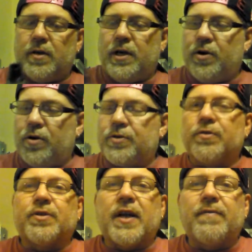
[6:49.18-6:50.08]
it
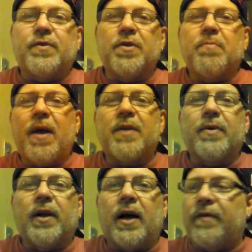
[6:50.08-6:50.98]
also saves on the
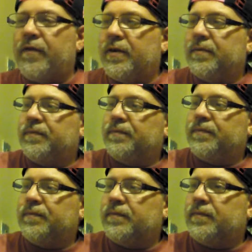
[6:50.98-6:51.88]
battery
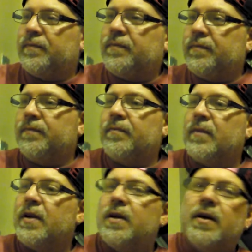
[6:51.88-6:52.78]
life.
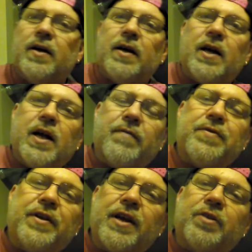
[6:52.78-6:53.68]

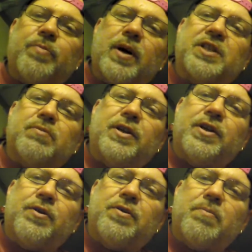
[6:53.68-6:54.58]
Everything they could possibly
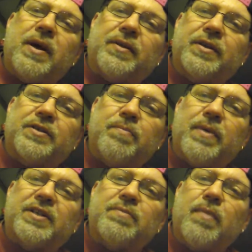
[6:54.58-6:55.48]
do to make this the
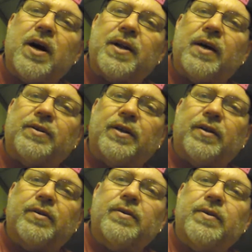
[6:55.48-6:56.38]
best mod out
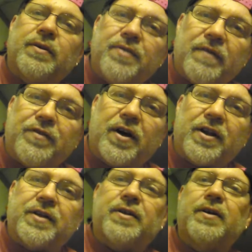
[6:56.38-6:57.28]
there, they've done
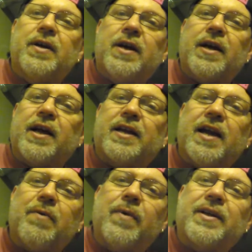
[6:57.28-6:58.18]
it. And I
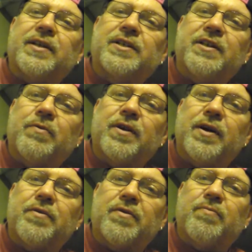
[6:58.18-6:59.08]
can't wait to see what
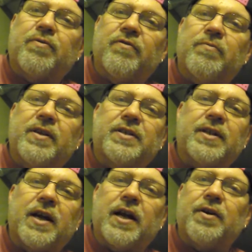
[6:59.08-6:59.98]
other improvements
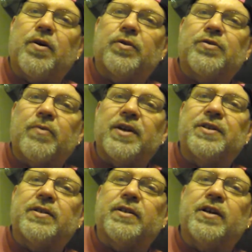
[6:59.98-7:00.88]
and
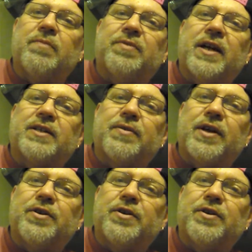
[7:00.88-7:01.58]
alterations and updates they